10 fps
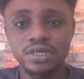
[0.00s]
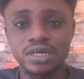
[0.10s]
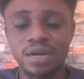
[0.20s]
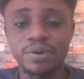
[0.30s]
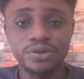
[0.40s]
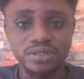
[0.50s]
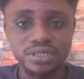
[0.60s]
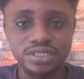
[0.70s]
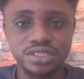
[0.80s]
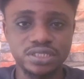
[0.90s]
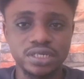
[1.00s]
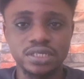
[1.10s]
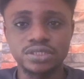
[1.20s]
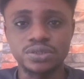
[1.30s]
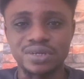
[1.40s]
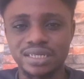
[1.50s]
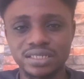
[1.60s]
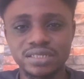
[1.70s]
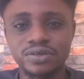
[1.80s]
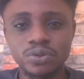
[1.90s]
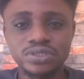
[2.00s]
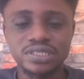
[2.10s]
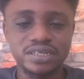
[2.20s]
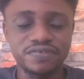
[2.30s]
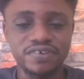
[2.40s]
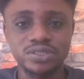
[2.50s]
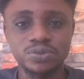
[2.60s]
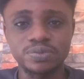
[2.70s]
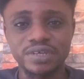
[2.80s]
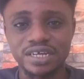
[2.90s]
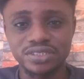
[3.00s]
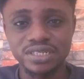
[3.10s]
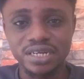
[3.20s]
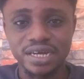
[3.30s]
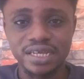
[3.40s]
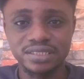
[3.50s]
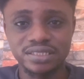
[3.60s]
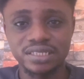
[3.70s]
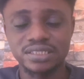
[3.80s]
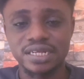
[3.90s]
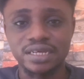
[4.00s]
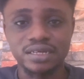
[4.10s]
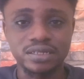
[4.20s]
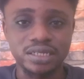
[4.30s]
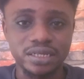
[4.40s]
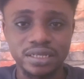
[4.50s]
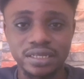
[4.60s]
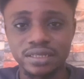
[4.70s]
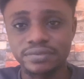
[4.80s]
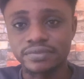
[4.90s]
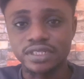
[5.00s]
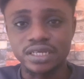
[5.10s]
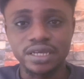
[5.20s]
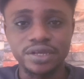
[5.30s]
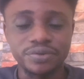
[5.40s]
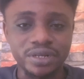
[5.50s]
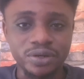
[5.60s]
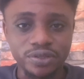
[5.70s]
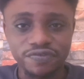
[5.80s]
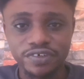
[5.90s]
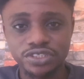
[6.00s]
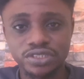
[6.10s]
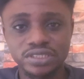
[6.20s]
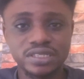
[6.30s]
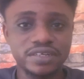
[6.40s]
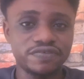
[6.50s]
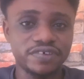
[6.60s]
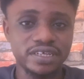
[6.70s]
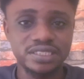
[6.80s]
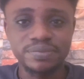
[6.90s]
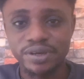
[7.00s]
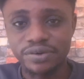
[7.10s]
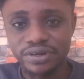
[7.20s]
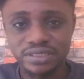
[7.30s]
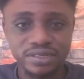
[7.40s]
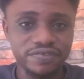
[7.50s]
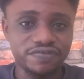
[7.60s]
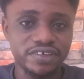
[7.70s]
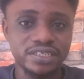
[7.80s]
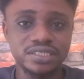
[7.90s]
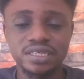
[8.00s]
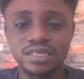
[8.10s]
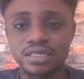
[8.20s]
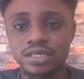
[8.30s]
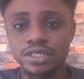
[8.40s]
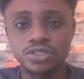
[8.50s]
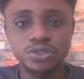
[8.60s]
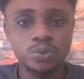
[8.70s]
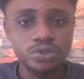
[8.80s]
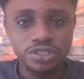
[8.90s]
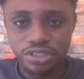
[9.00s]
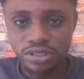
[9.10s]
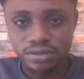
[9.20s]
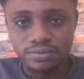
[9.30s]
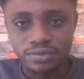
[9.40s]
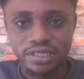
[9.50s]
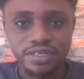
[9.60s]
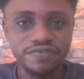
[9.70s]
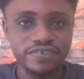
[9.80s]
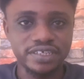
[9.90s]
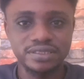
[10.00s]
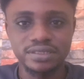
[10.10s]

about your niche. So adding a cool sound effect will be actually nice. Things like a notification sound effect, a bell ring sound effect, a swoosh sound effect,